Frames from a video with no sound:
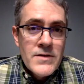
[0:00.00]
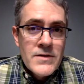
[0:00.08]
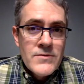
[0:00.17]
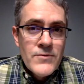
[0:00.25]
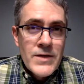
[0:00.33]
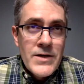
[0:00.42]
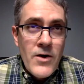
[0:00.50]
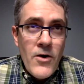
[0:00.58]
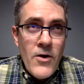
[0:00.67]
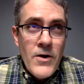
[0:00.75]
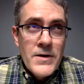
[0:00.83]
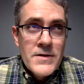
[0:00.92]
really
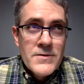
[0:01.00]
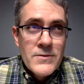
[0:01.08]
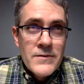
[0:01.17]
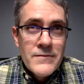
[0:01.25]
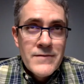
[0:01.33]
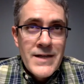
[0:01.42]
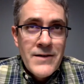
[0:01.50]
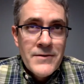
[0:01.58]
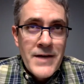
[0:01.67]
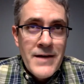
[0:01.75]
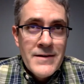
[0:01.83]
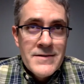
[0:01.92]
hard to sort of nail
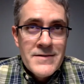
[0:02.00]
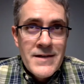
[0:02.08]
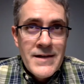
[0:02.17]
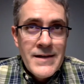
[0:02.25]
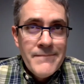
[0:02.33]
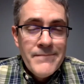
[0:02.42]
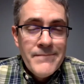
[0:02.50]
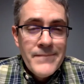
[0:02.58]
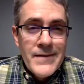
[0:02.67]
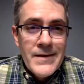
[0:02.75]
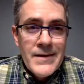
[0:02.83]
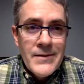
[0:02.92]
down and say
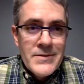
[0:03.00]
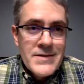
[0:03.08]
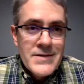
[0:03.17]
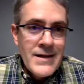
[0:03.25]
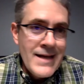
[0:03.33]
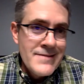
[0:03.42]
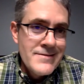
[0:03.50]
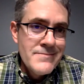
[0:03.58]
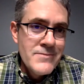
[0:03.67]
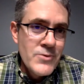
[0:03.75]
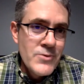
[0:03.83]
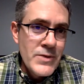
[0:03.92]
you know it's going to last
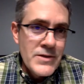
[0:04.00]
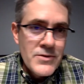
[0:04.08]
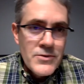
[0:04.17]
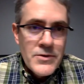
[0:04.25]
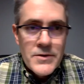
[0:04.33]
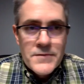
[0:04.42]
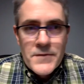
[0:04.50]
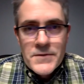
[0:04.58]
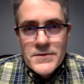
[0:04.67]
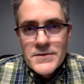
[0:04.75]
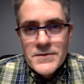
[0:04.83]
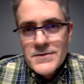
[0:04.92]
22 years
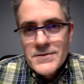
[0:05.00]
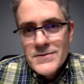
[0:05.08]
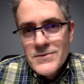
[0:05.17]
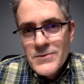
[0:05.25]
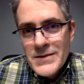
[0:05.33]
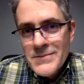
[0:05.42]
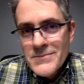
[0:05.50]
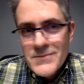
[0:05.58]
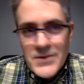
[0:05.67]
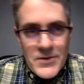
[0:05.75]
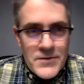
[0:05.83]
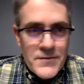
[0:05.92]
versus 20
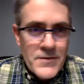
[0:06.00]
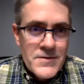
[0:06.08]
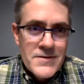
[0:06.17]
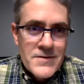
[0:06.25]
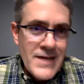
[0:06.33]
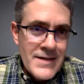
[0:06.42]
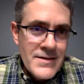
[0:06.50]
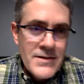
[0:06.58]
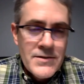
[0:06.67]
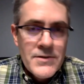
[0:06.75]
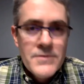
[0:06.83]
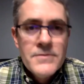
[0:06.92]
years versus
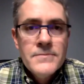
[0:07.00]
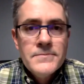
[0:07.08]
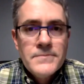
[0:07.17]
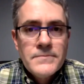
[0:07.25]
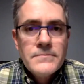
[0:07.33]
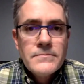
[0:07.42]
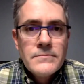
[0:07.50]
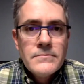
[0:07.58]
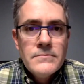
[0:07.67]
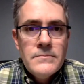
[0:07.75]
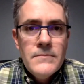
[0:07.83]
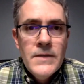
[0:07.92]
19 years
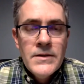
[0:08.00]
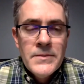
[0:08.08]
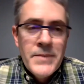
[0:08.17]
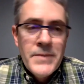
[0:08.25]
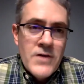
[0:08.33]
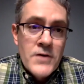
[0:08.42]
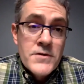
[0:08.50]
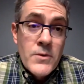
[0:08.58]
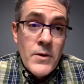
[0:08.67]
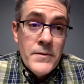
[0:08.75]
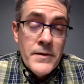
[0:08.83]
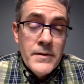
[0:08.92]
it depends
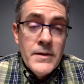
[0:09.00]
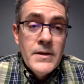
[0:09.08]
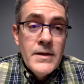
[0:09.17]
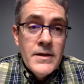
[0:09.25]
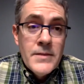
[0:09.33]
also on the, the